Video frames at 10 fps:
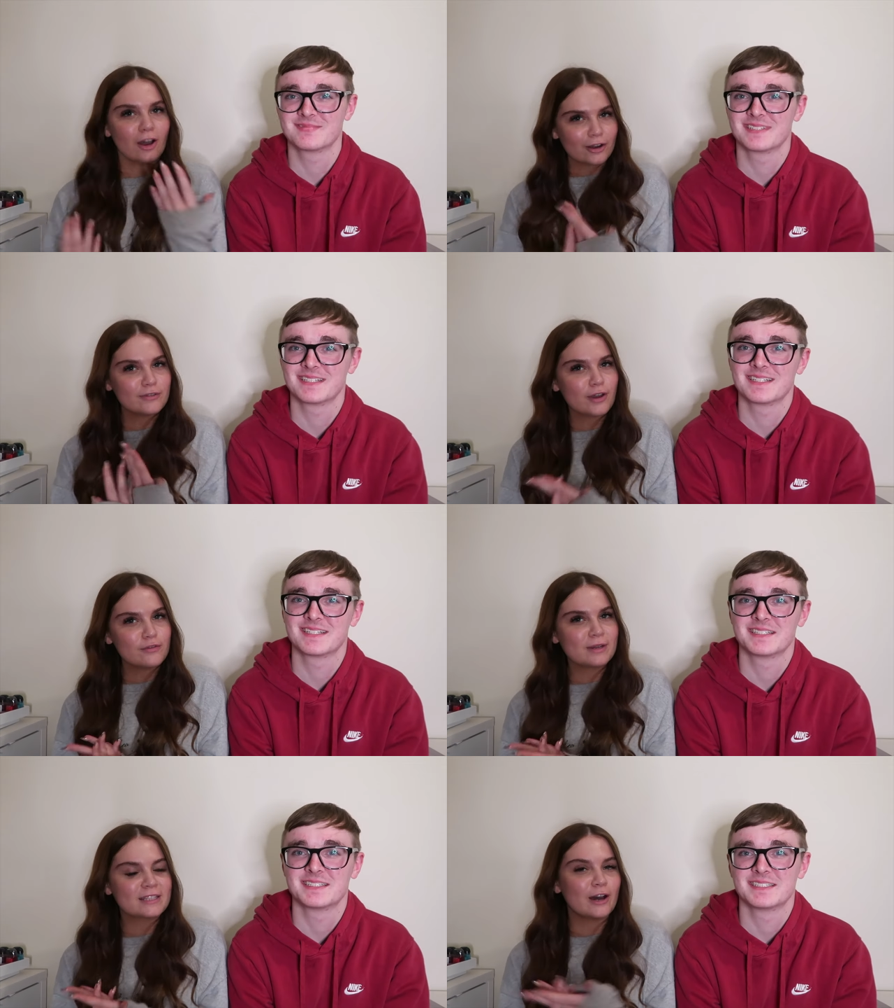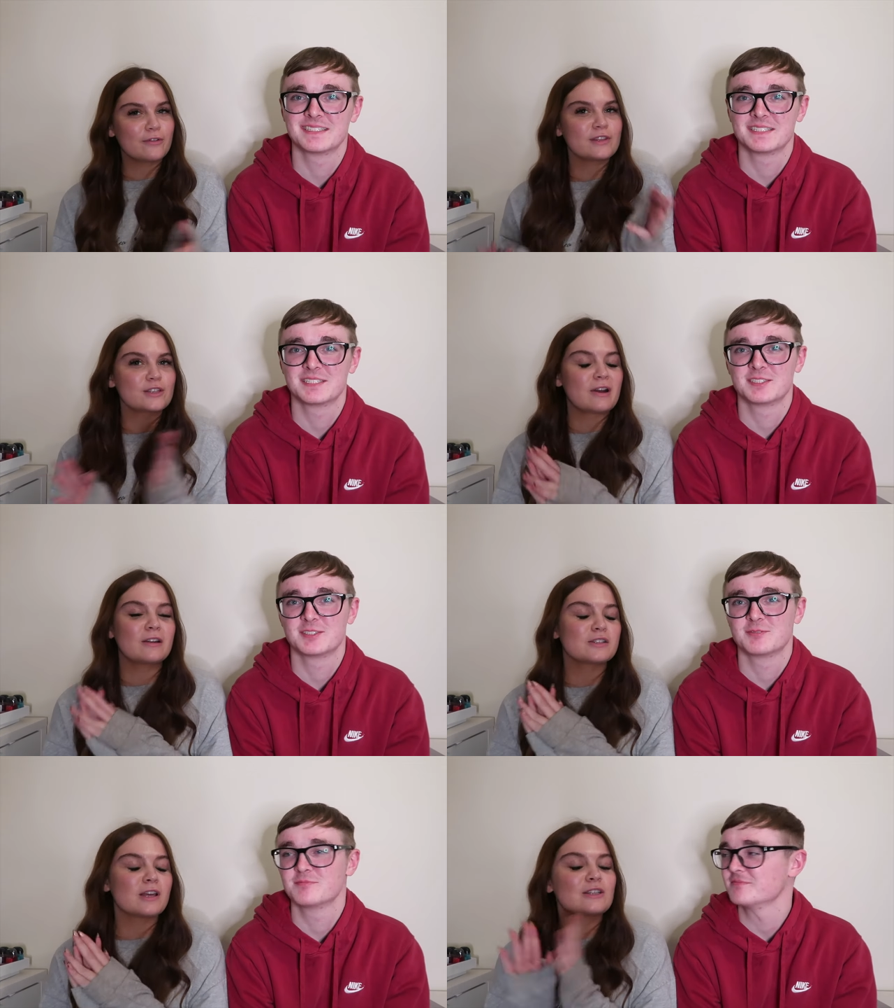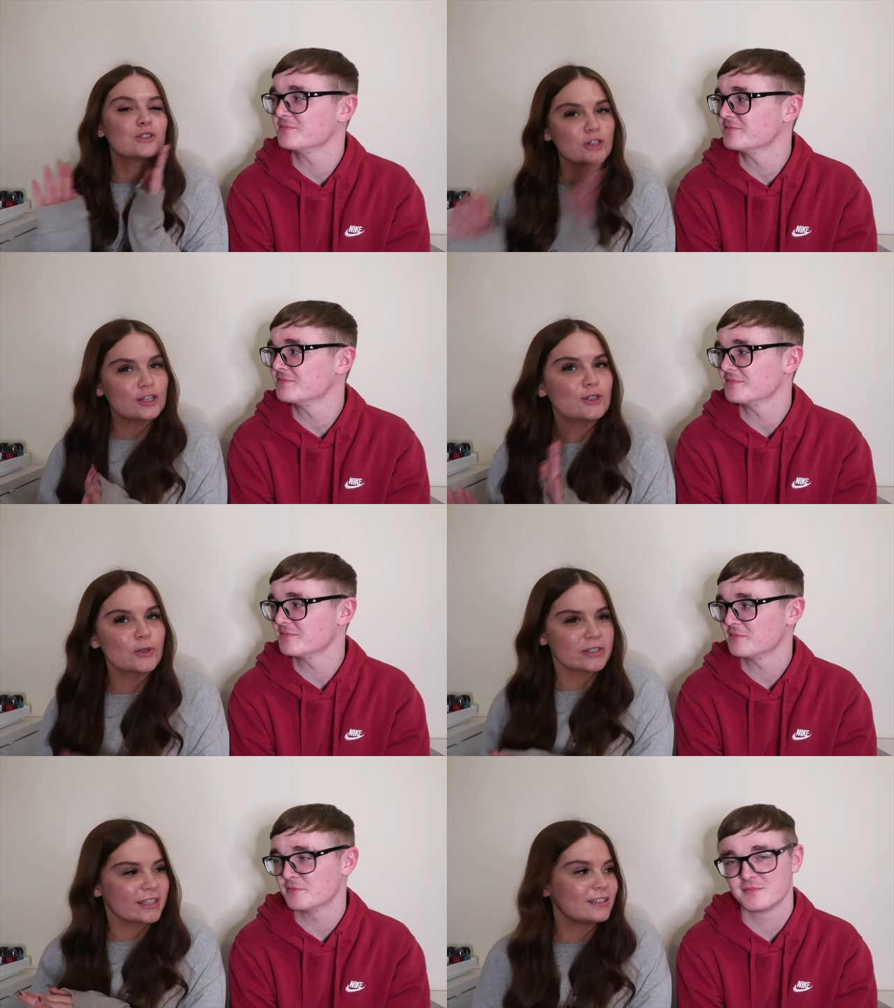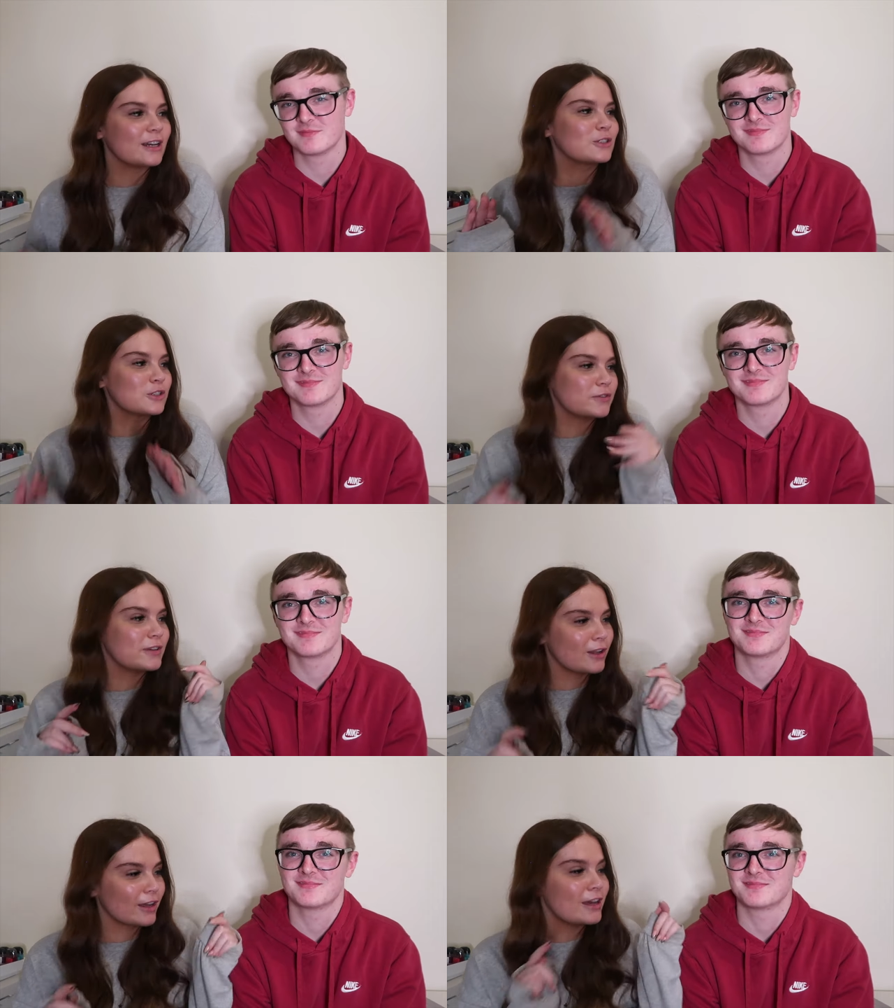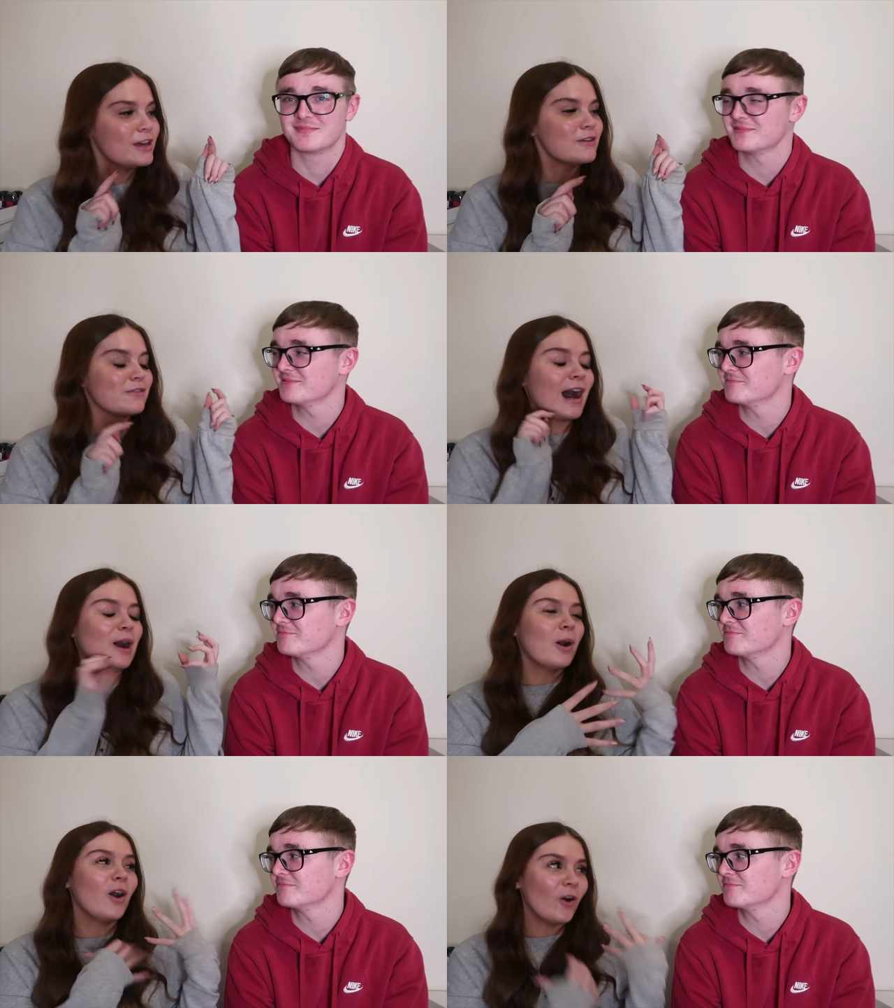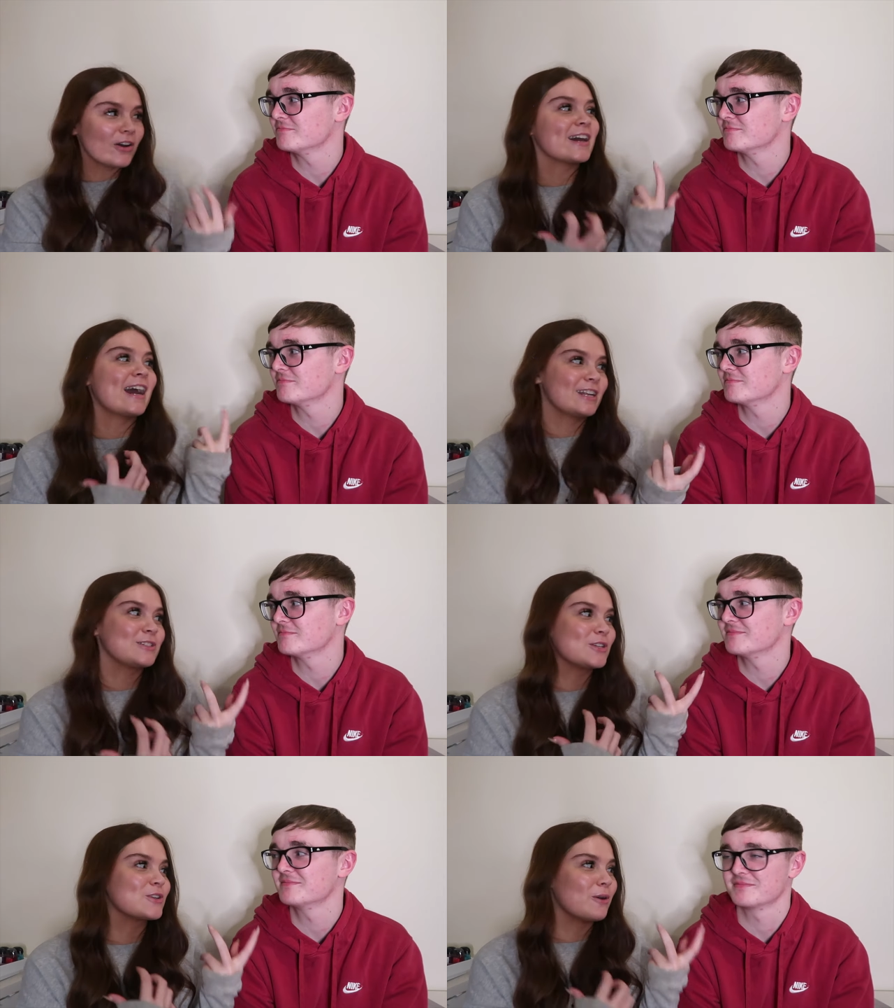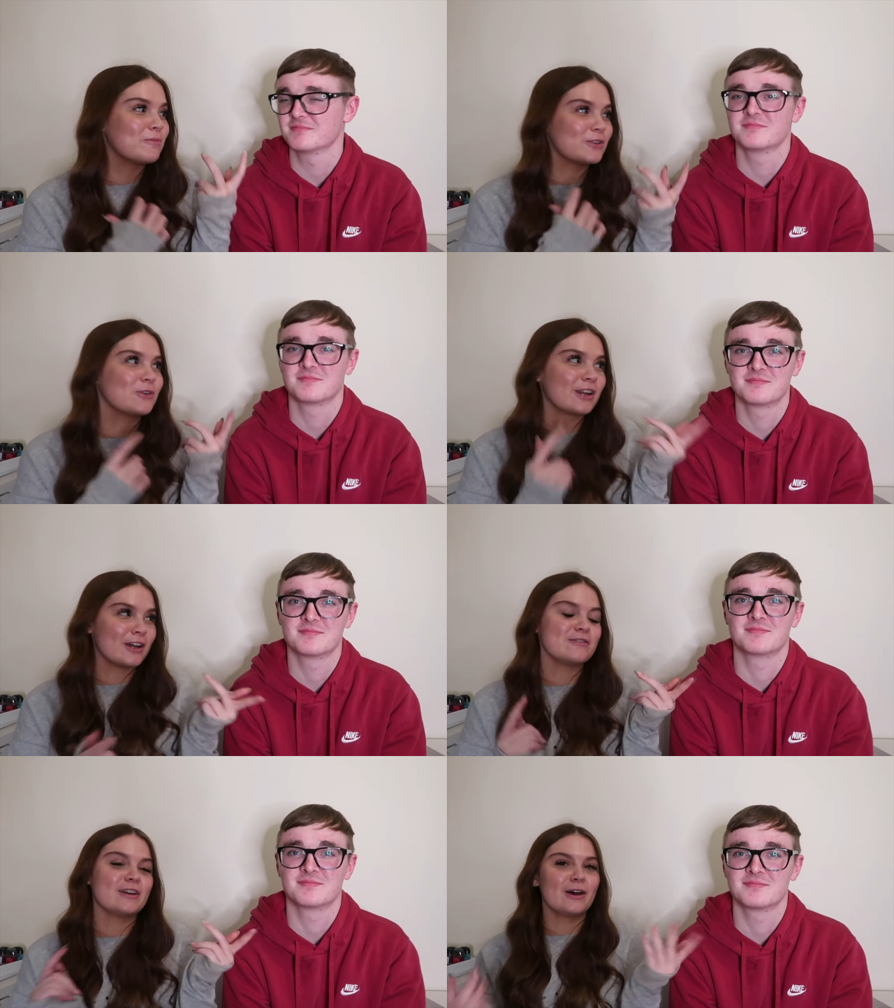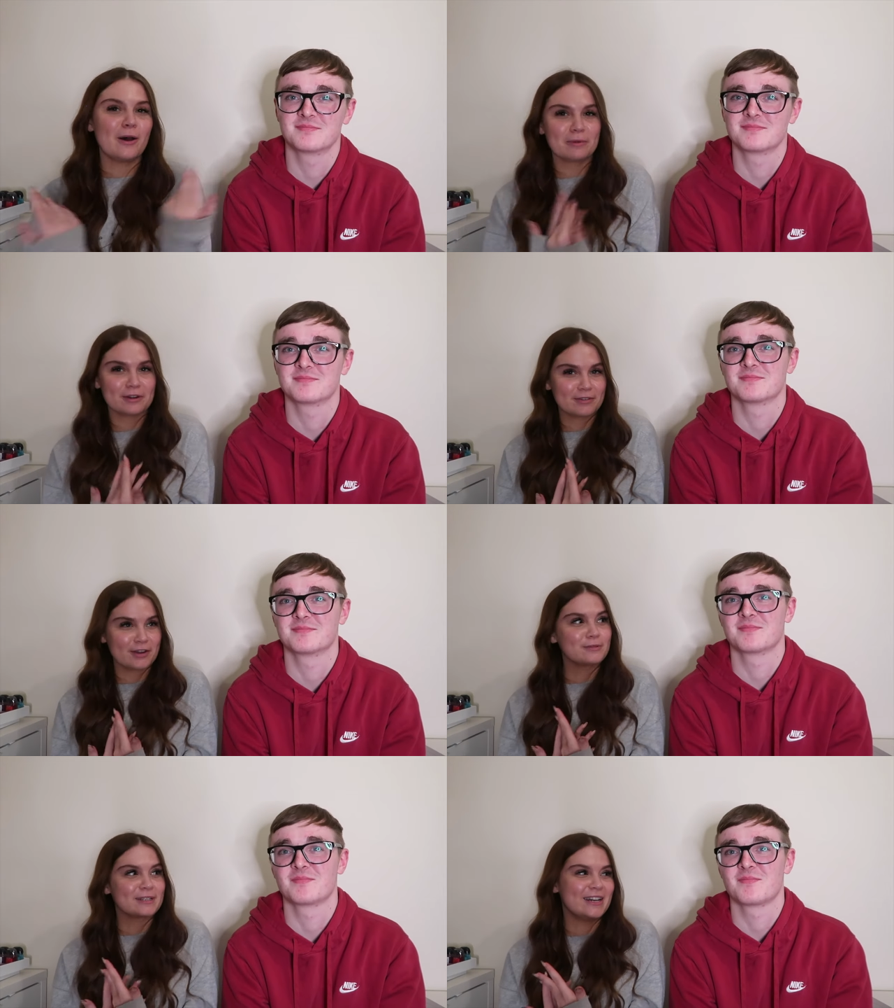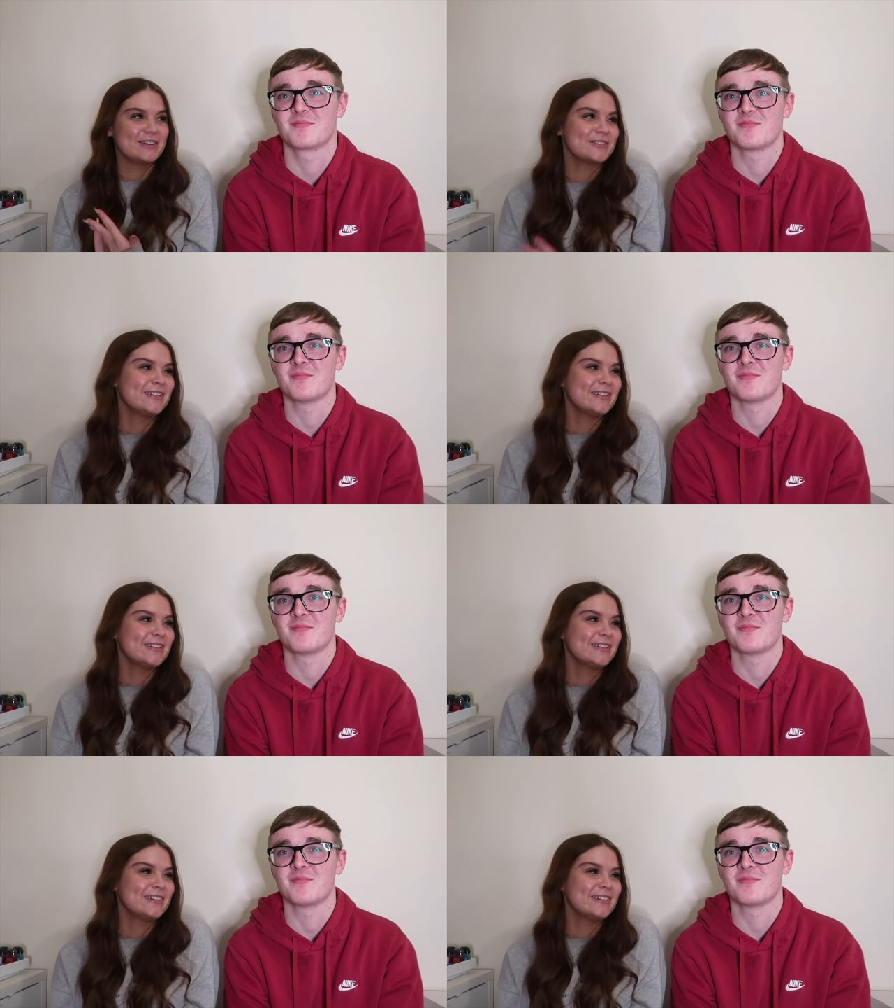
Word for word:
Speaker 1: I'm going to vote for myself for this round. As, as good as yours is, I just feel like for how hard I had to shop for your clothing, I'm going to vote for myself.